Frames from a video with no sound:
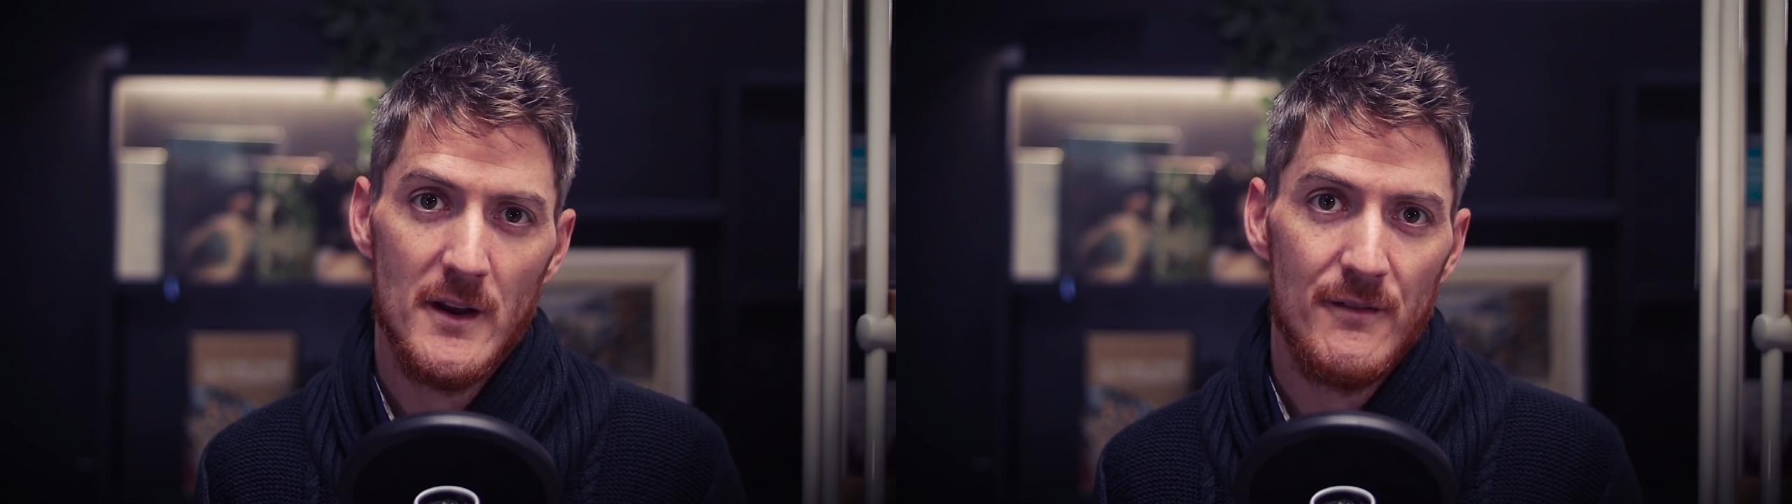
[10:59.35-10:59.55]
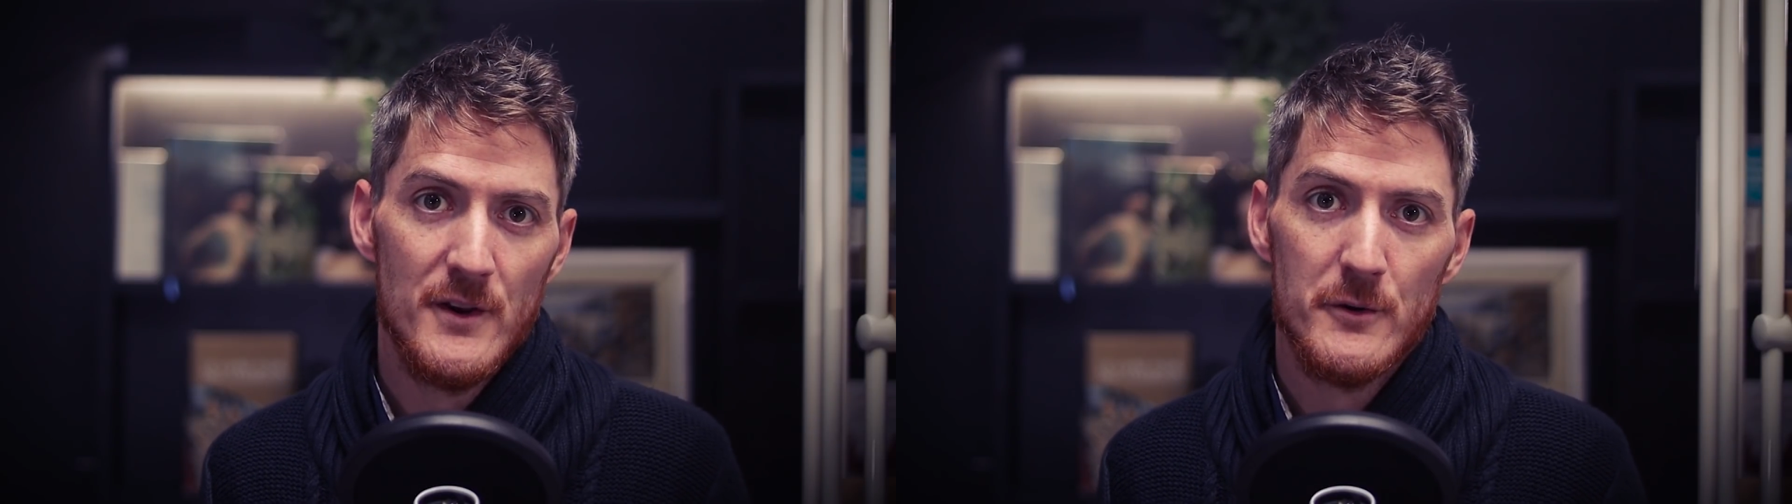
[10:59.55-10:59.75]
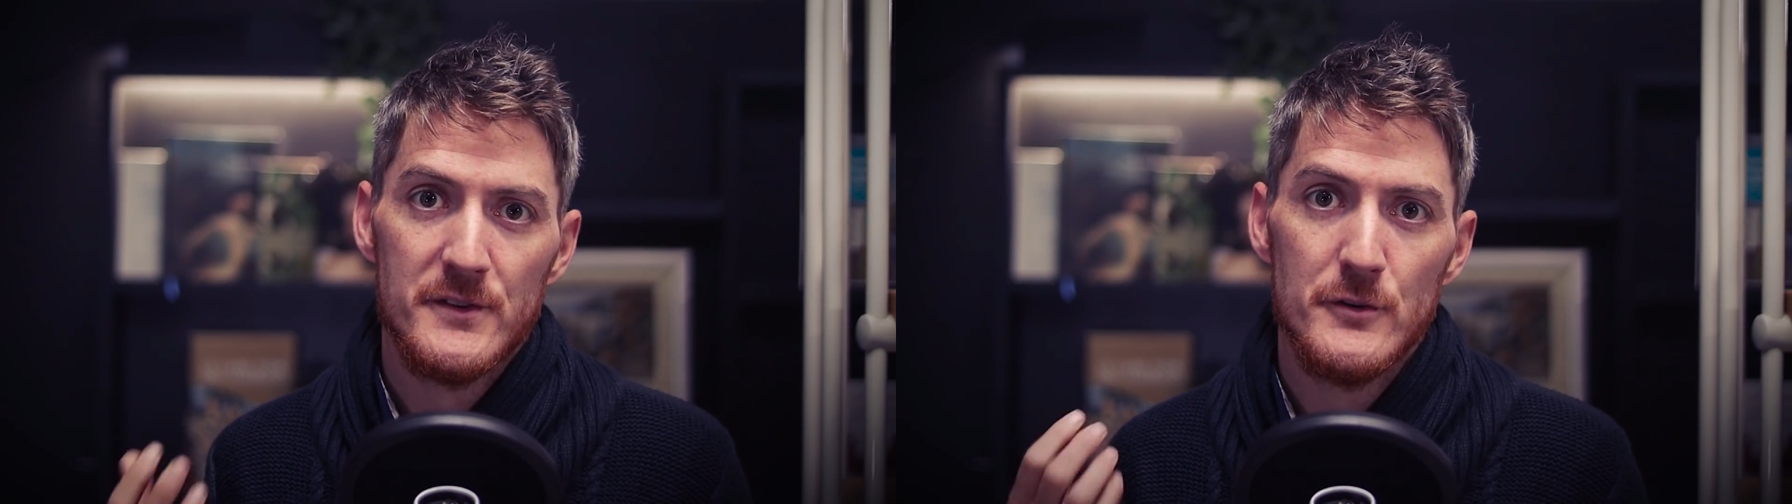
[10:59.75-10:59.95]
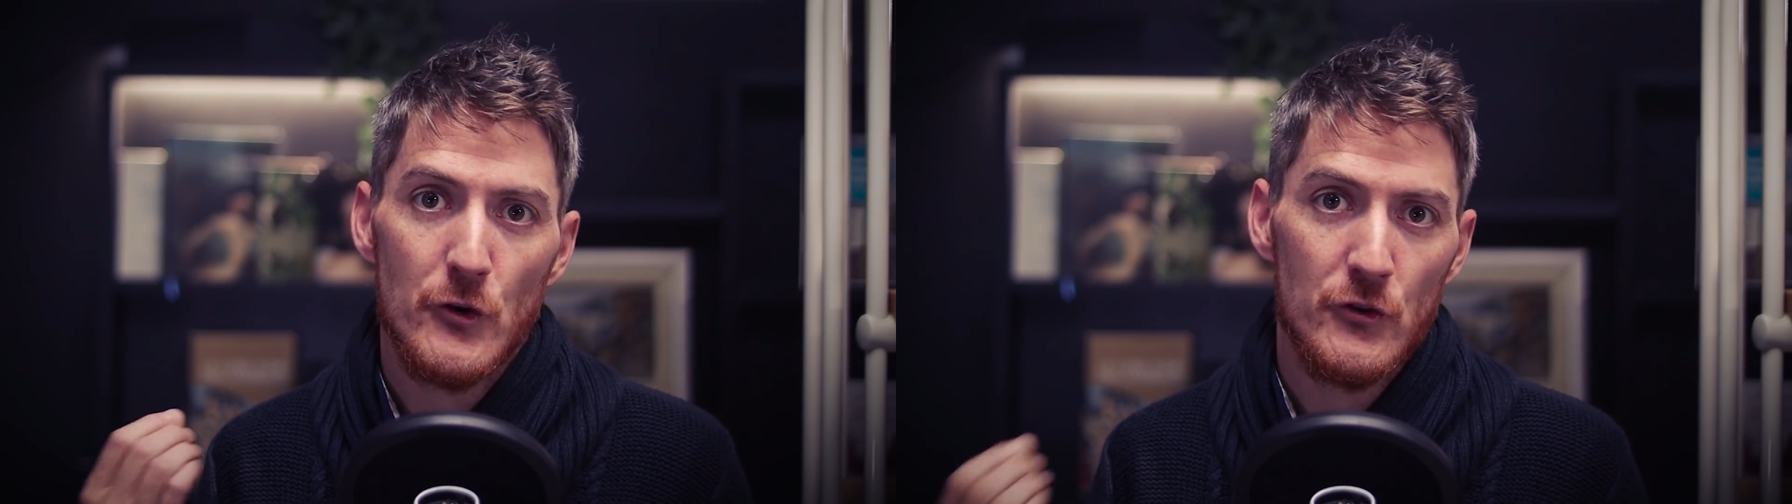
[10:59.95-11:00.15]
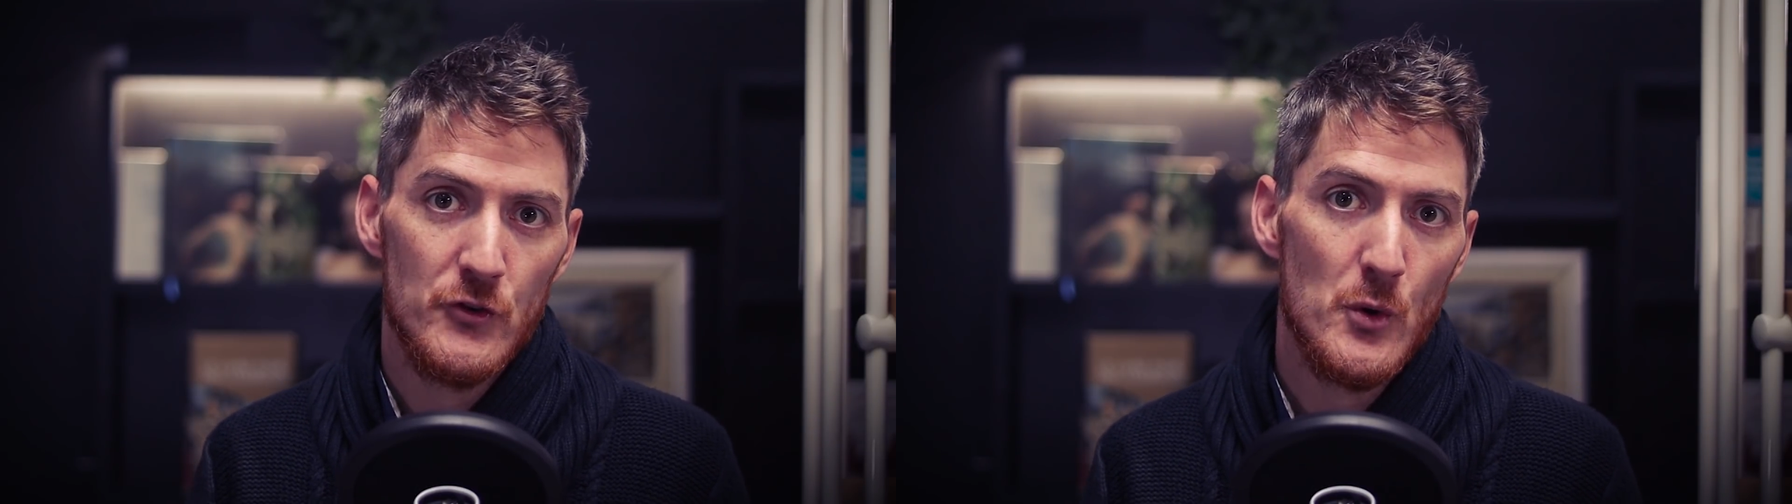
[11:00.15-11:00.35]
if there is
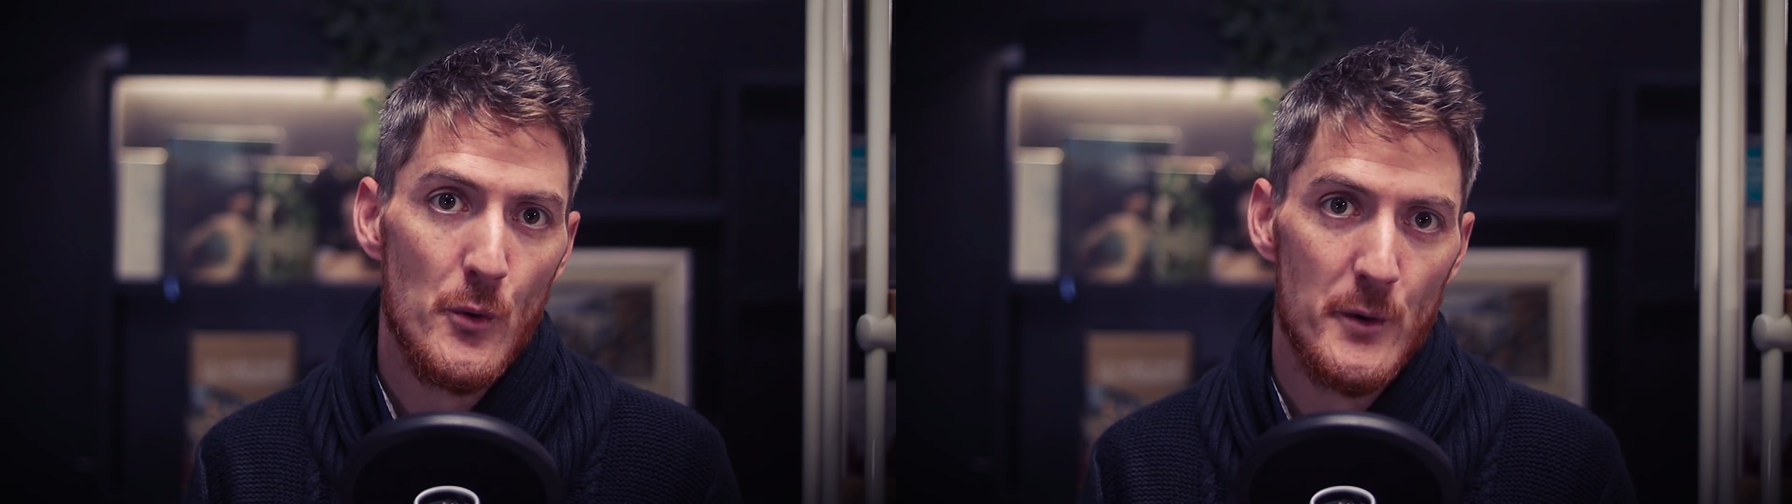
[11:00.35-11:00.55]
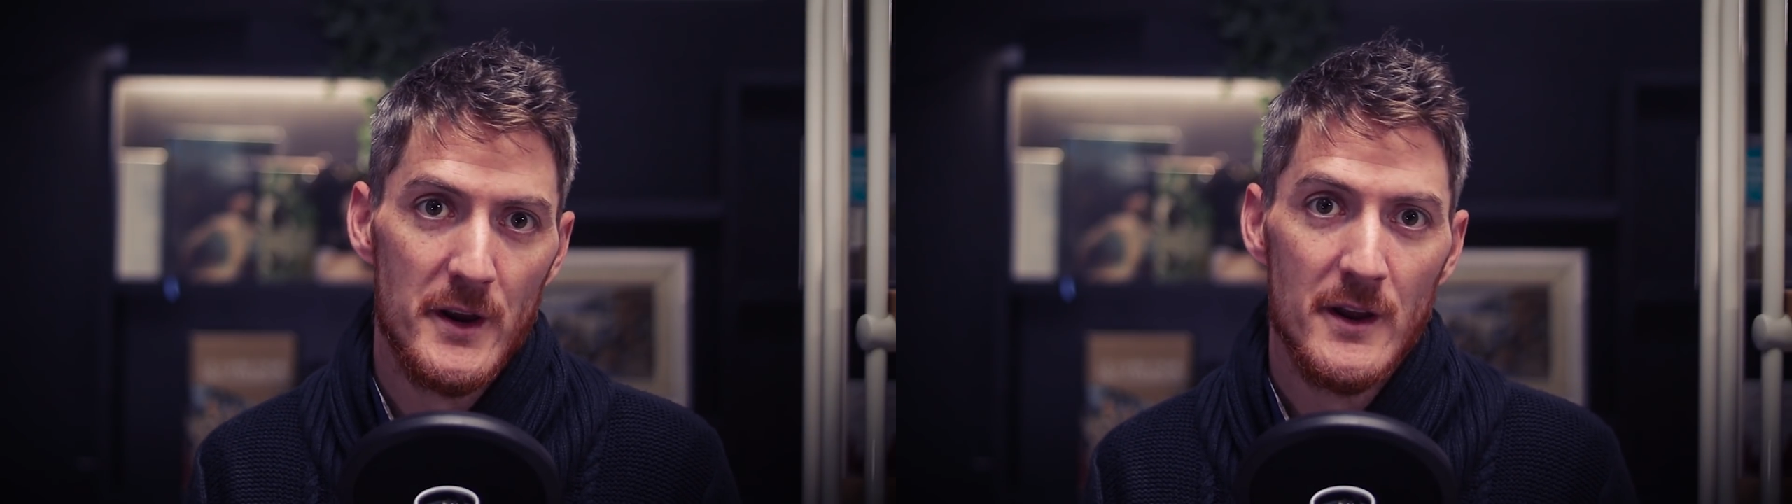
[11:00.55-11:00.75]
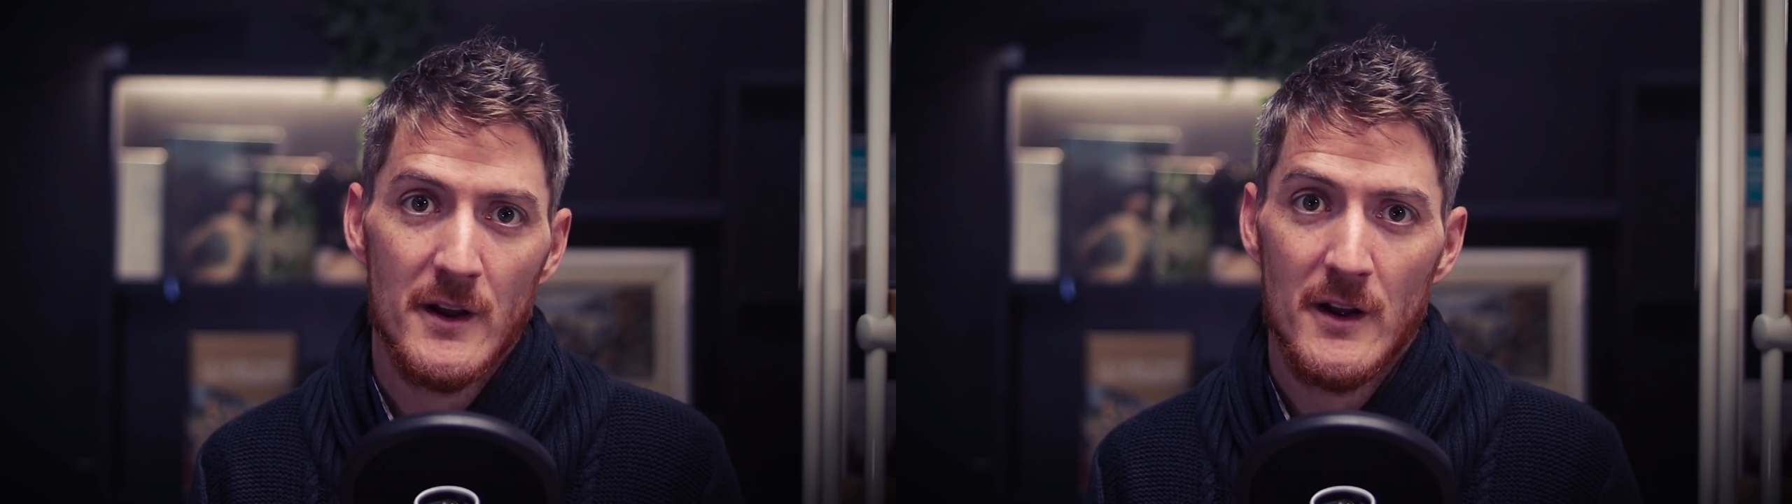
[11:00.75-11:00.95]
no story,